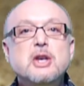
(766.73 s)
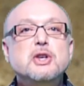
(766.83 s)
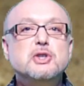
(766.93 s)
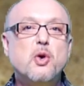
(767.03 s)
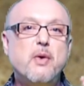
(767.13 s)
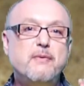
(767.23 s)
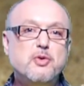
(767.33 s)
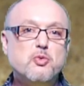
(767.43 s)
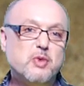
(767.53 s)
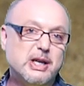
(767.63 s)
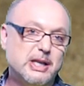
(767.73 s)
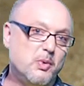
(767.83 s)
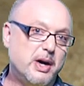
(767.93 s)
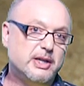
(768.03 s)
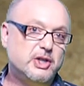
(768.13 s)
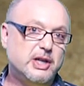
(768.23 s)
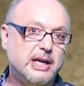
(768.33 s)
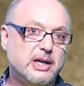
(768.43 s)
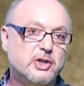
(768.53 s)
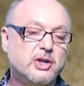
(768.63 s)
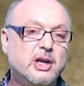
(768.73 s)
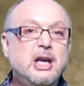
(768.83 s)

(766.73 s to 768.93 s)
So if you really want to change,